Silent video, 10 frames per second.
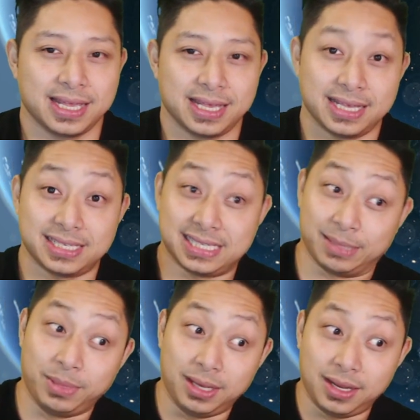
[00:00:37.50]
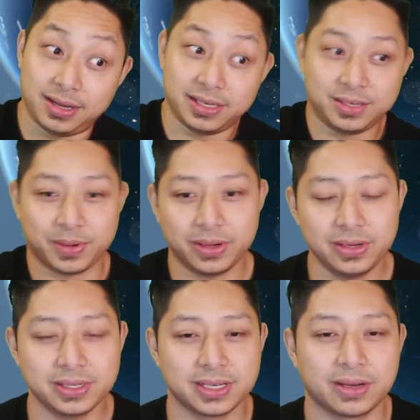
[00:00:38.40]
similar, I
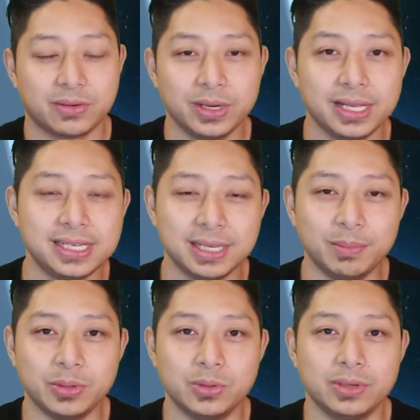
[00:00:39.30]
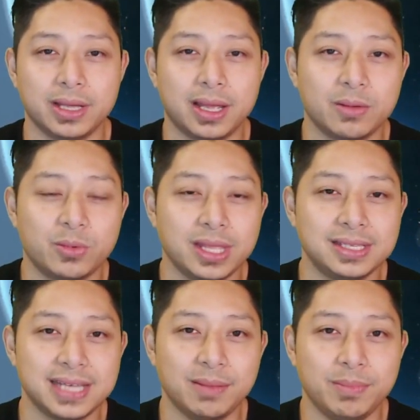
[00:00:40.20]
suppose, and really simple within
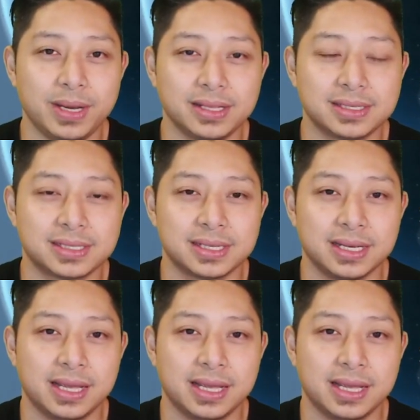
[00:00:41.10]
10 minutes.